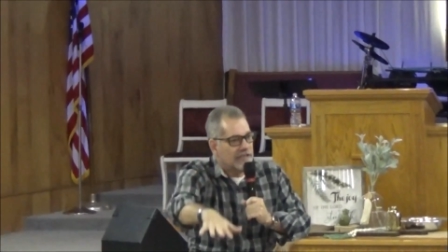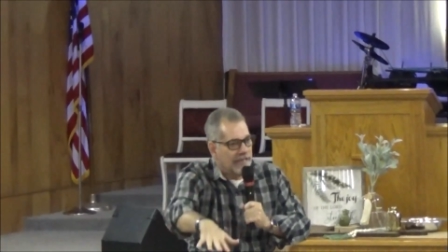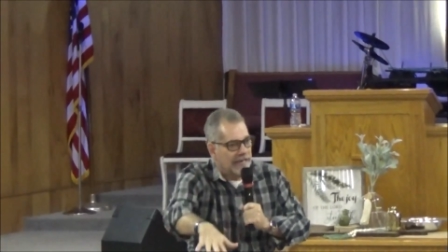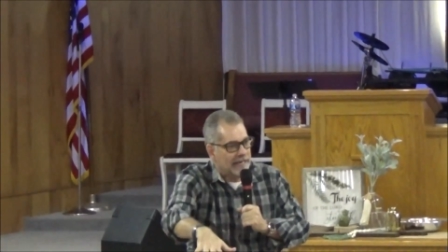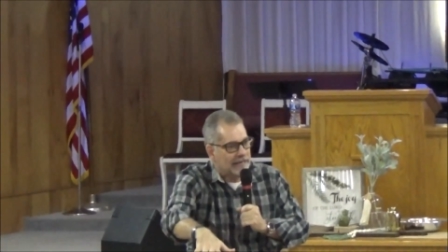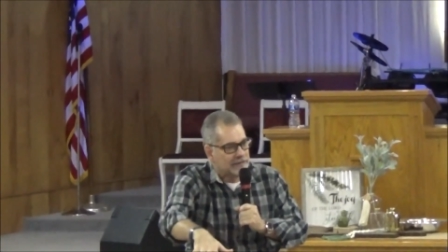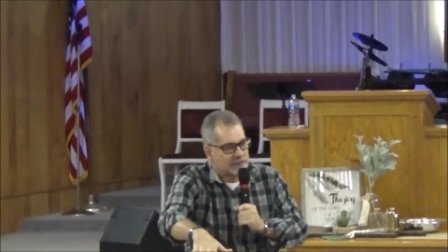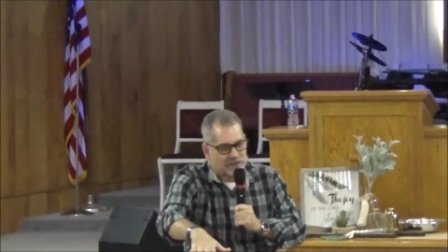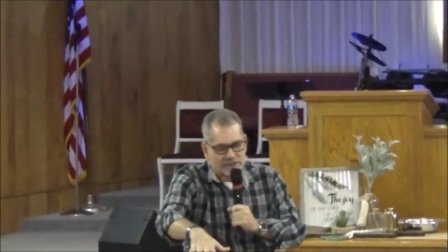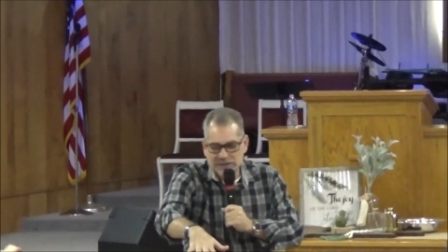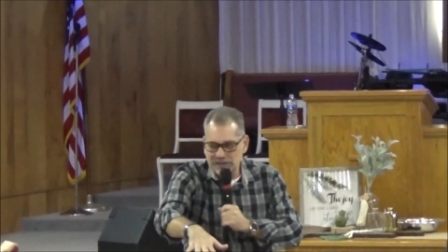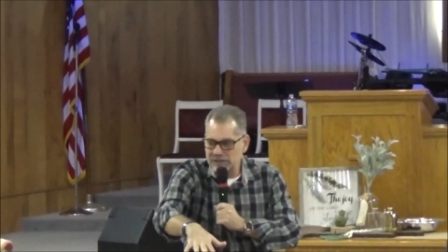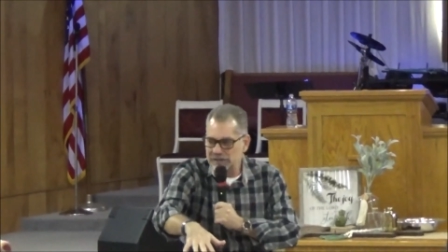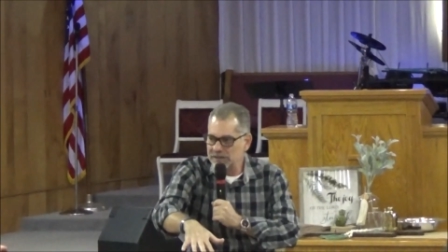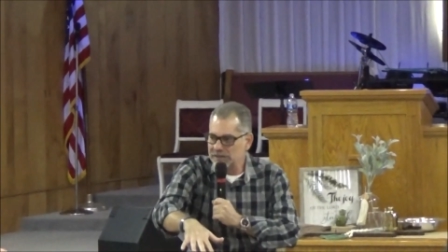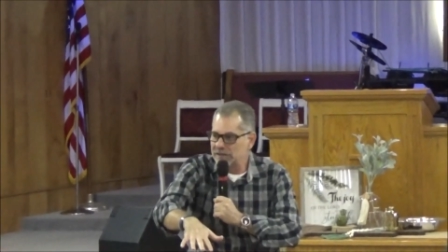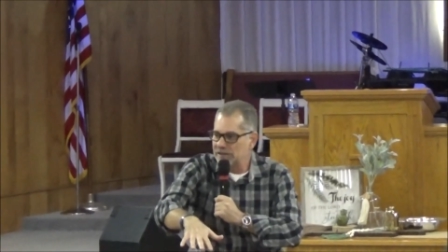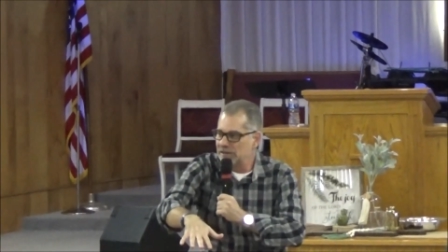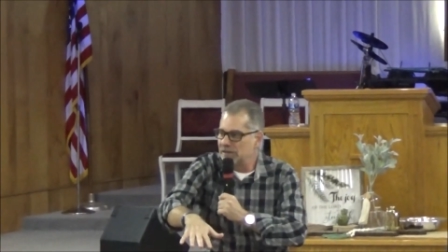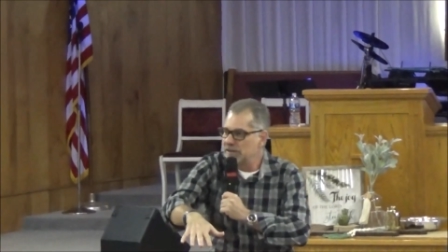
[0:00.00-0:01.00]
next
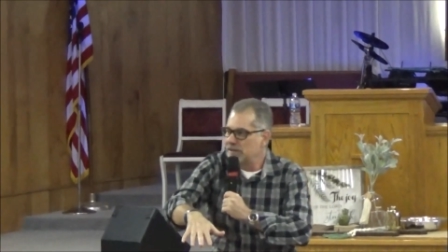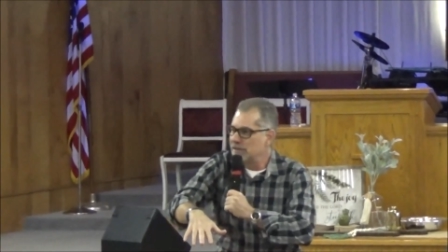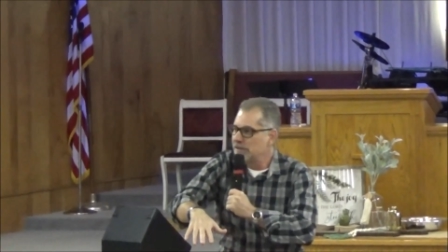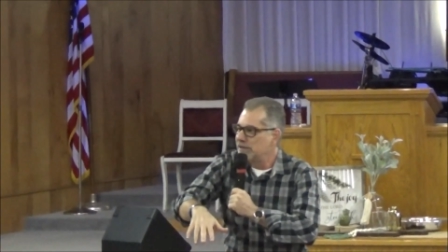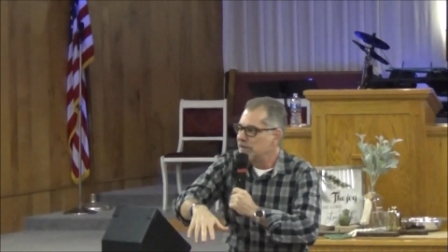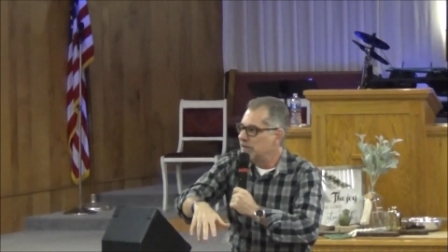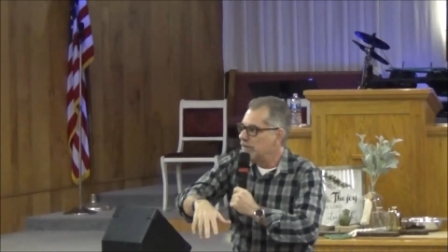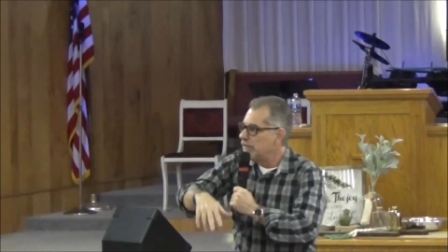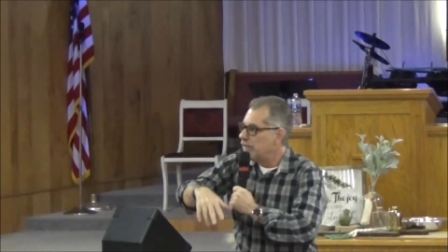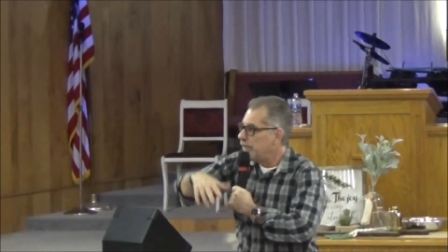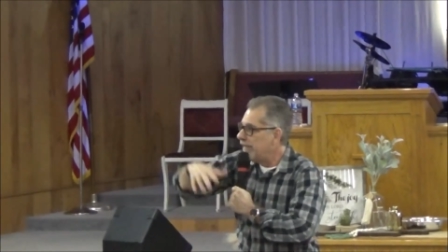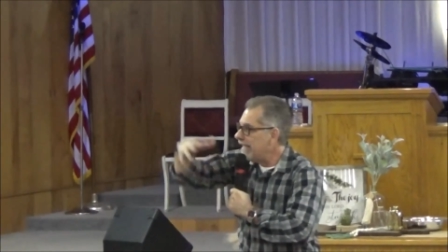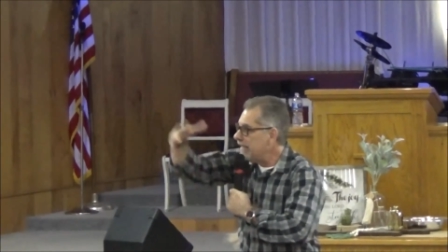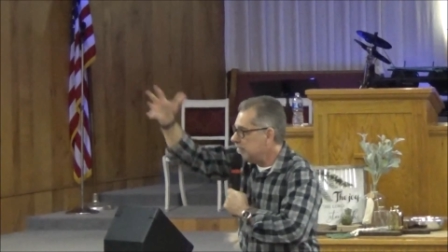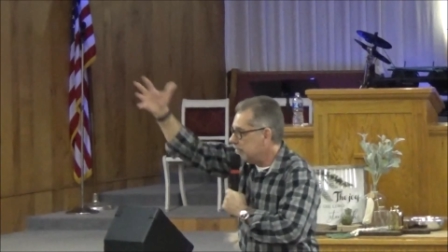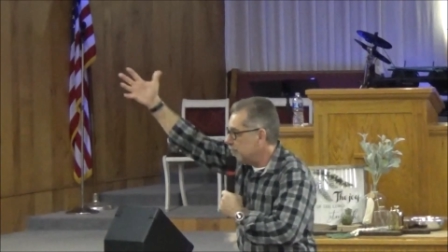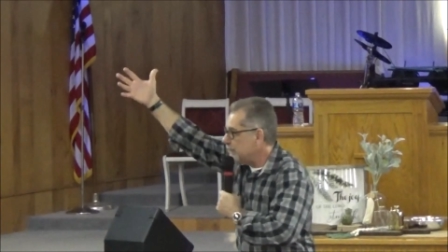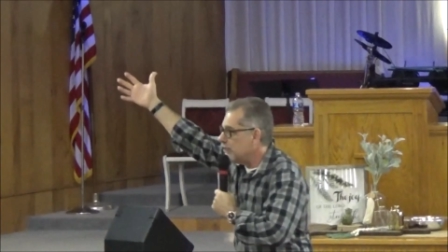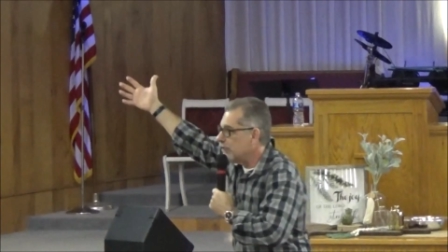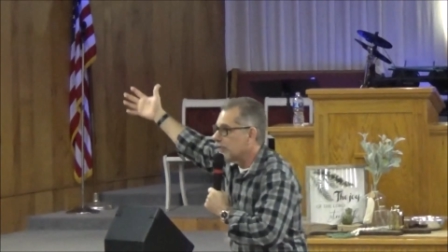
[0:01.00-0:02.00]

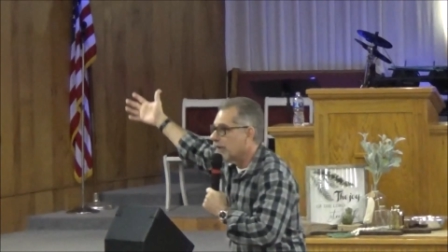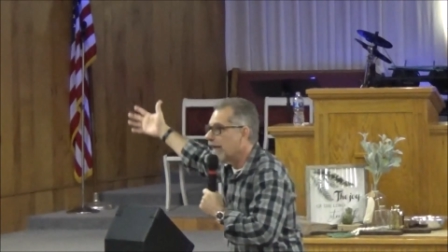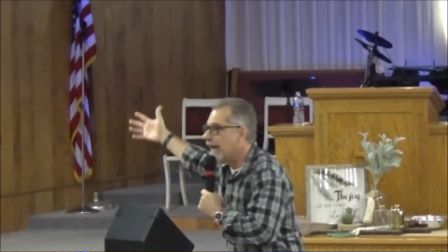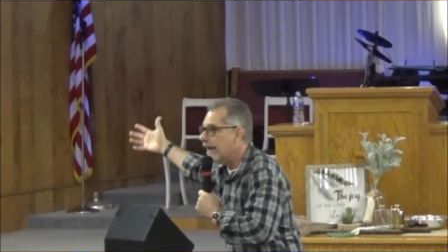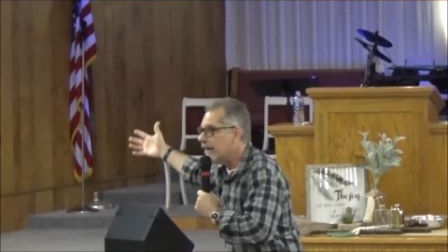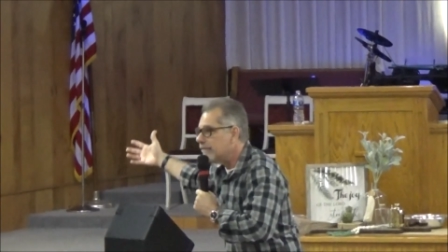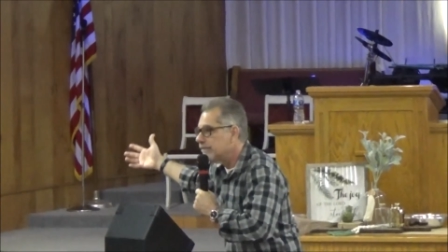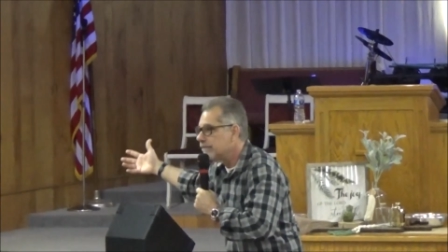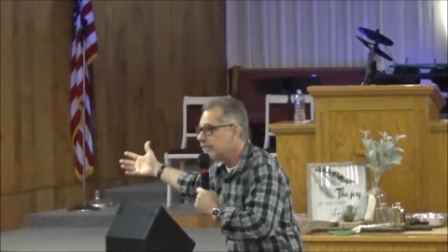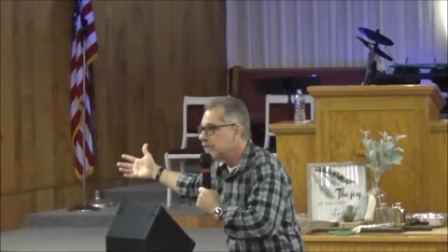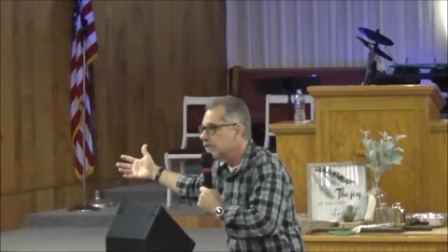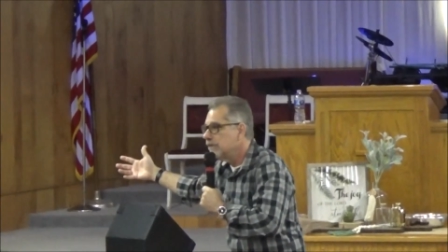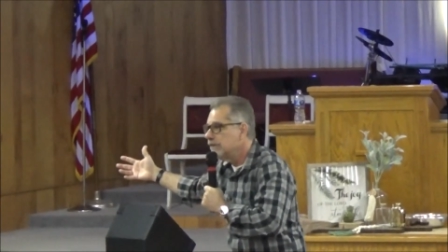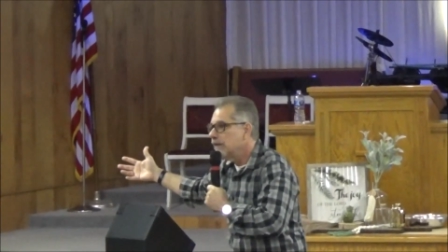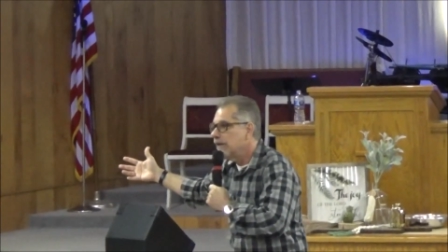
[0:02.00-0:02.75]
phase of your life.